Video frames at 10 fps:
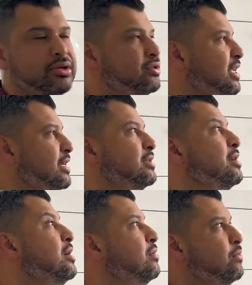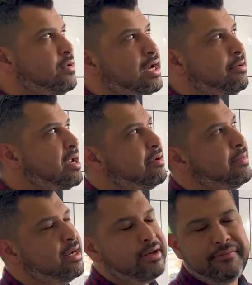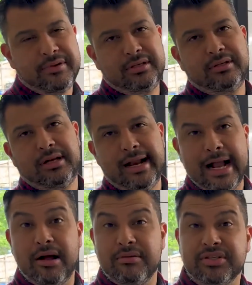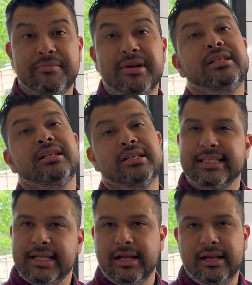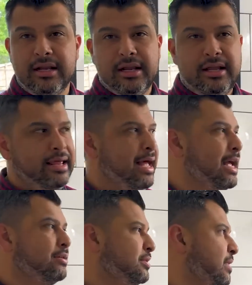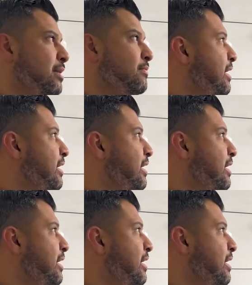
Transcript: Those things really make a big difference to like how somebody's gonna see the house, man.